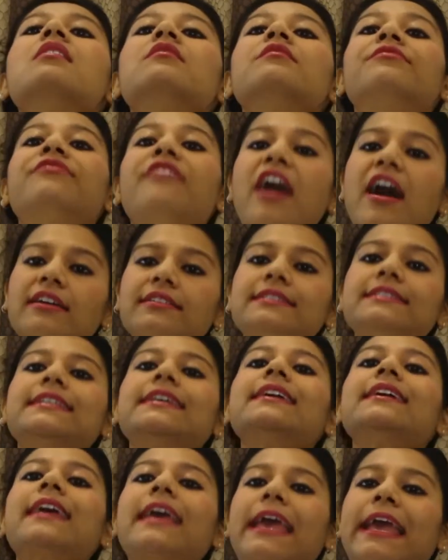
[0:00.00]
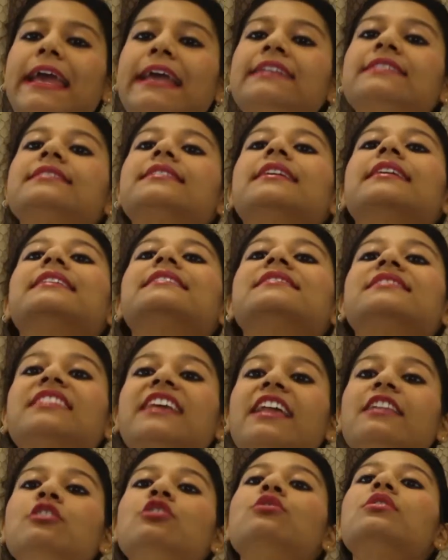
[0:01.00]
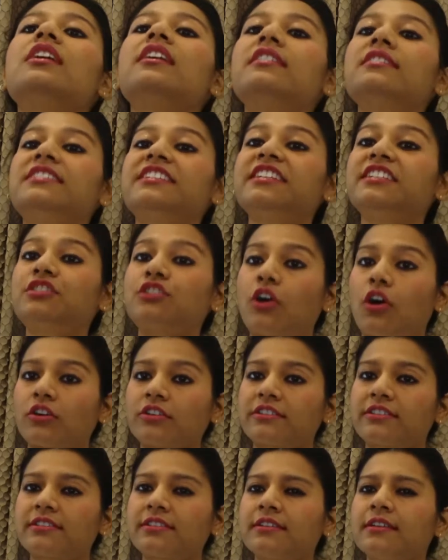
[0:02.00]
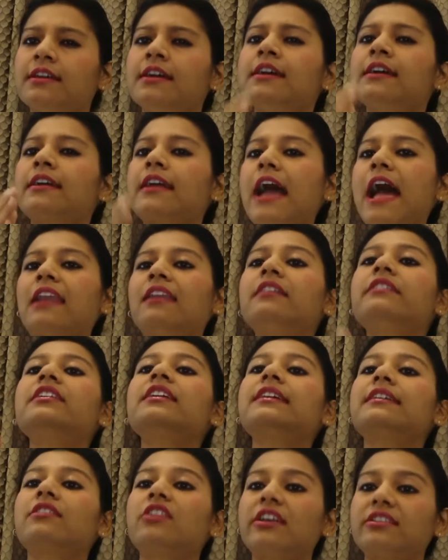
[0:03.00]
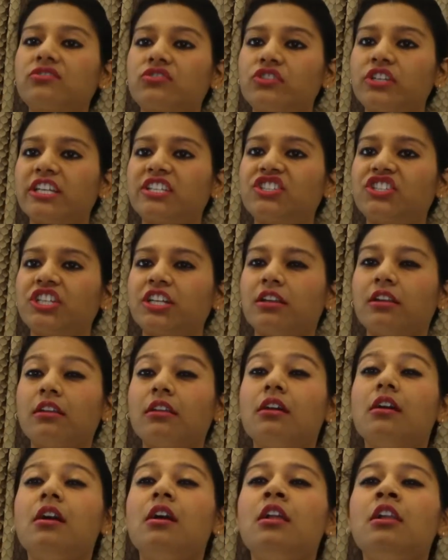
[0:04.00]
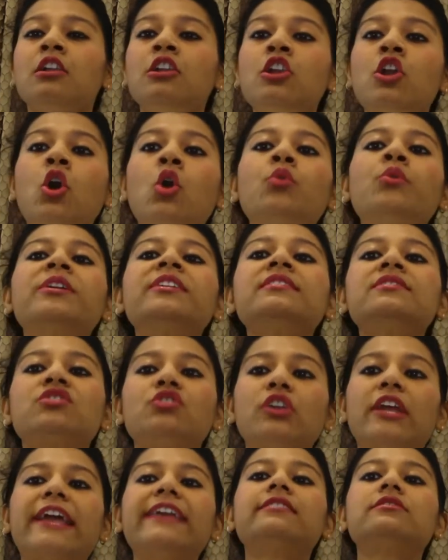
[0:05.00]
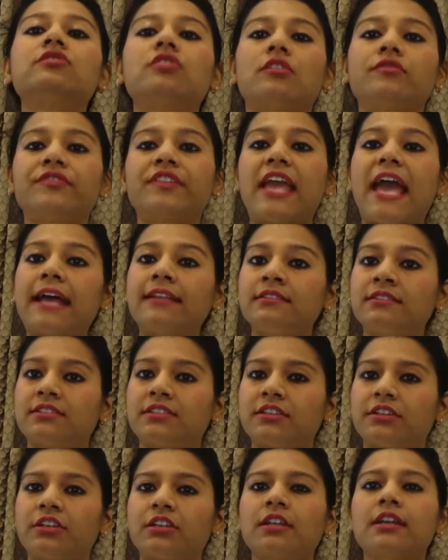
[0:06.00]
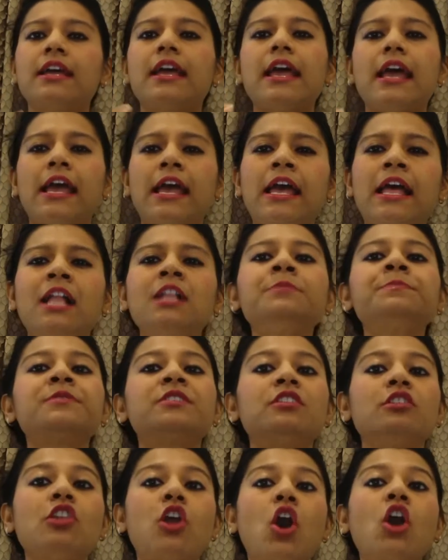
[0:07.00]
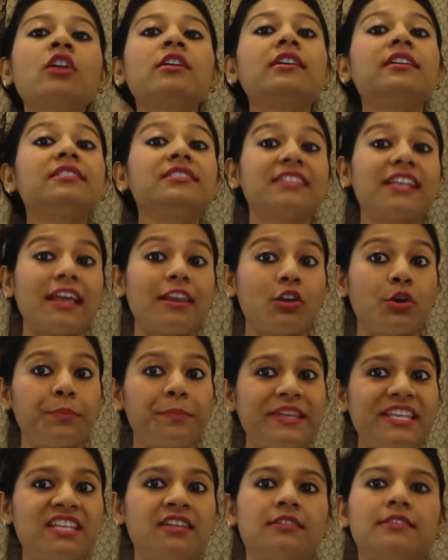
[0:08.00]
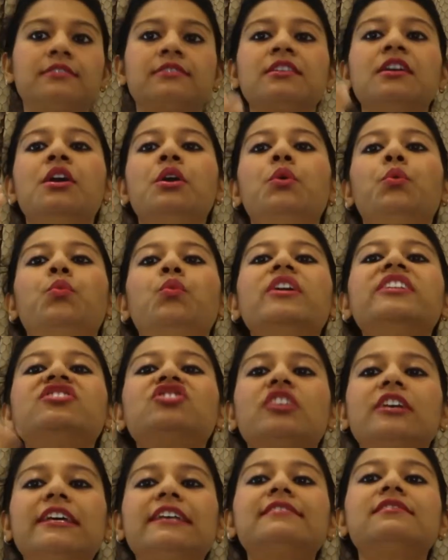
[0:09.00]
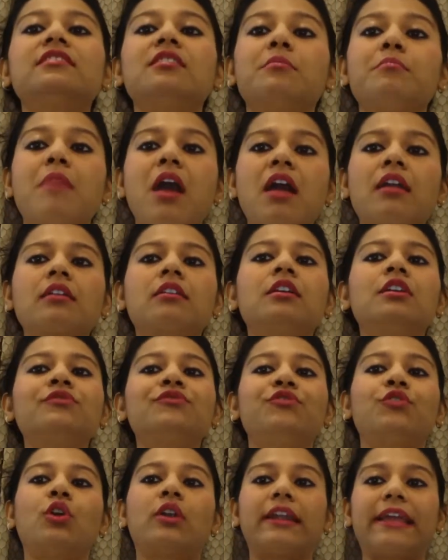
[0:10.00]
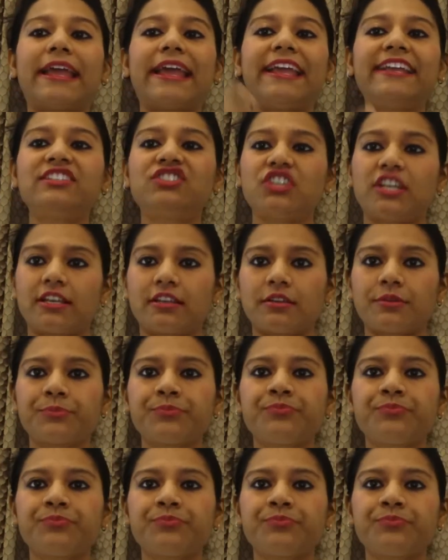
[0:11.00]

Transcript: Fasting aids in cellular detox, caloric restriction, lowers rates of cancer, helps longer telomeres, which is the marker for aging,